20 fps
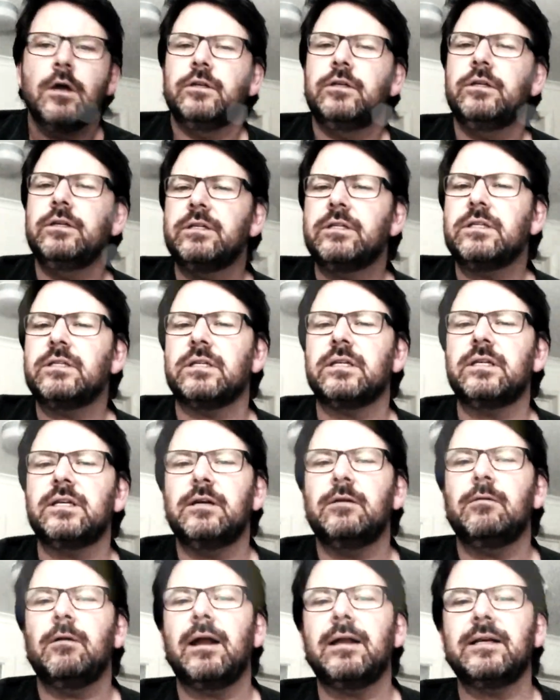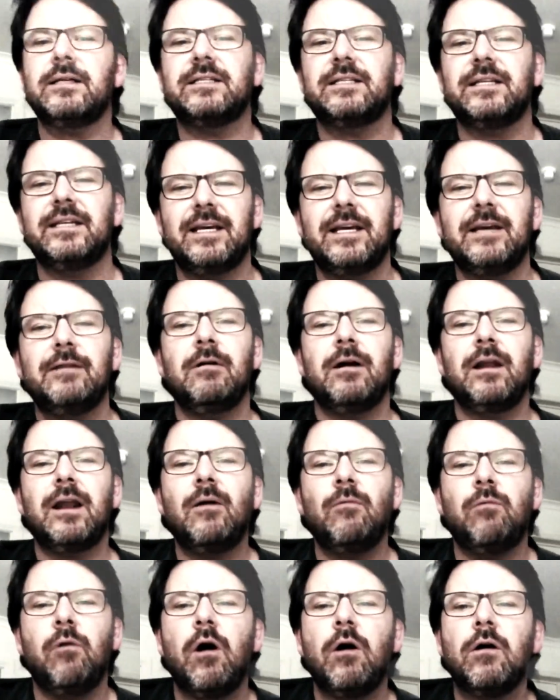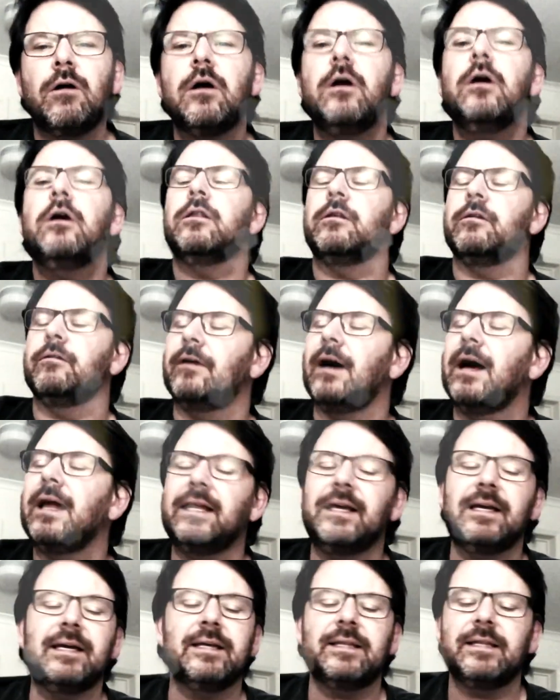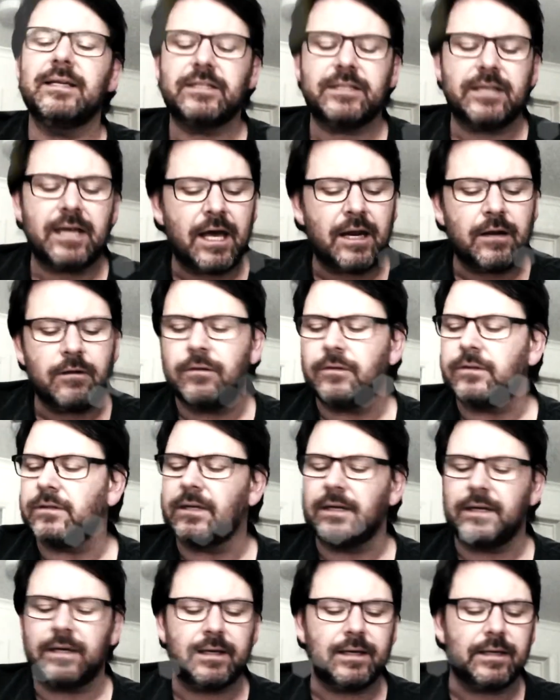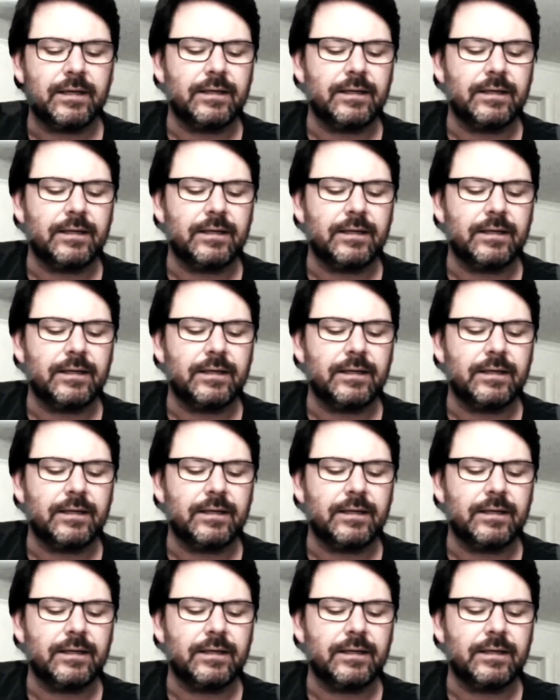Do you see what I see when I walk through the valley of the shadow of death?